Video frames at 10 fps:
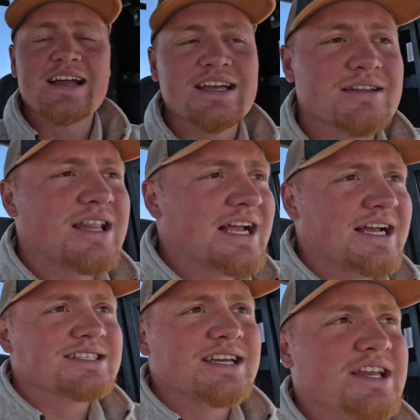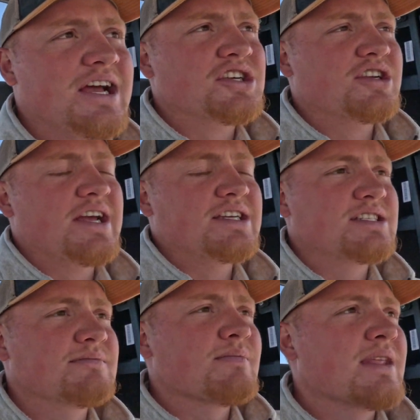like it. Like I said yesterday,
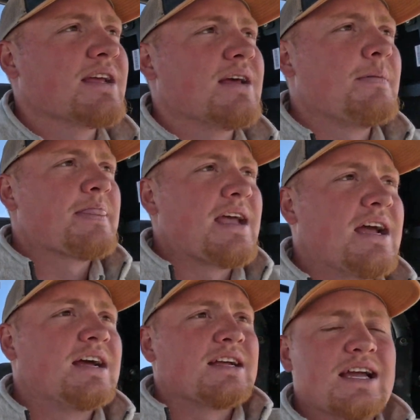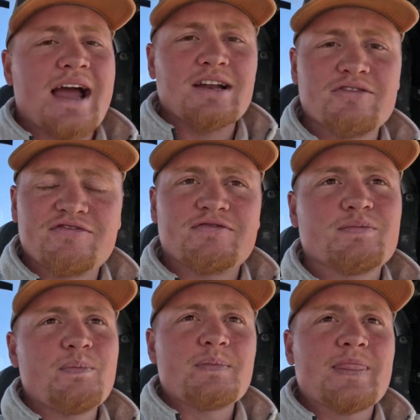is kind of
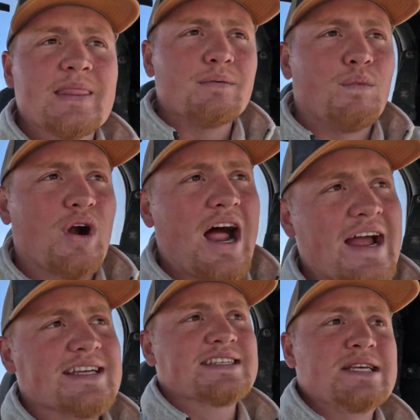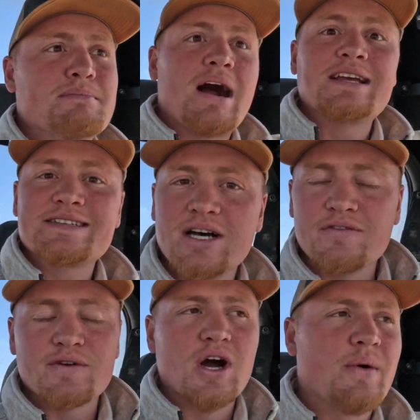where I see
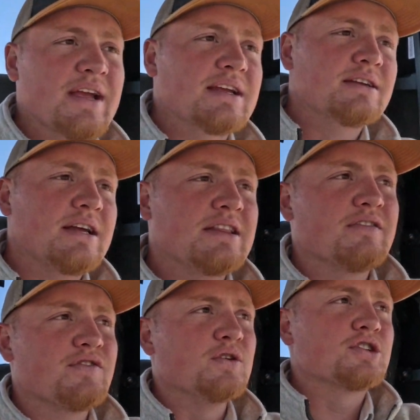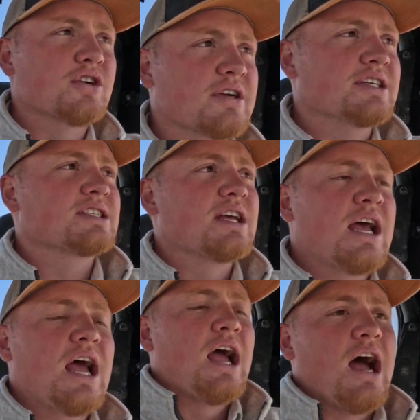myself going in the future. Is
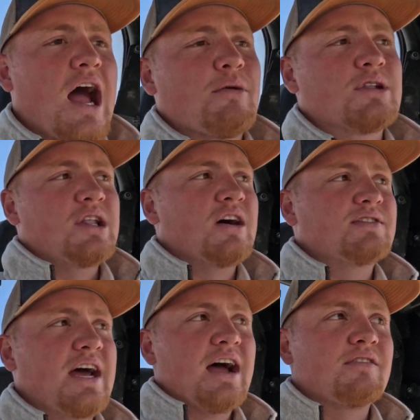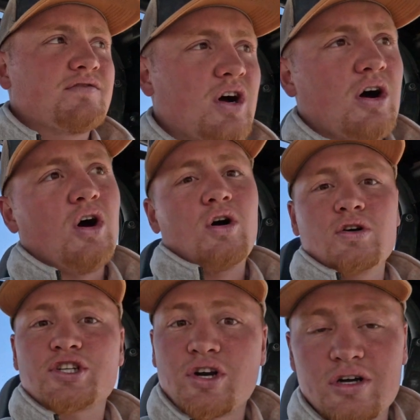I would love to have
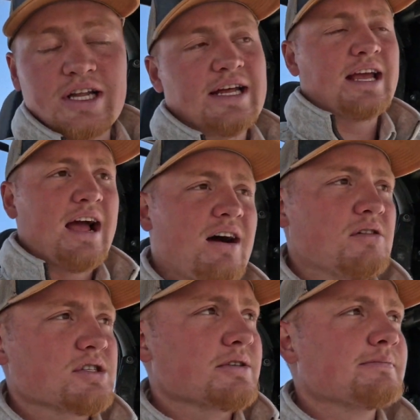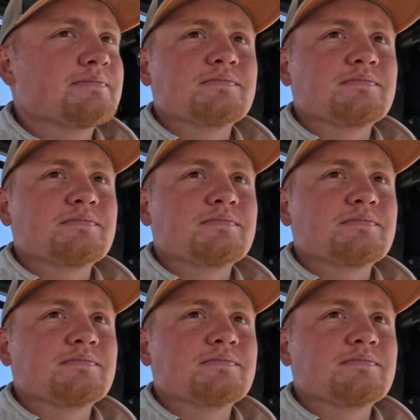all Charolais cows,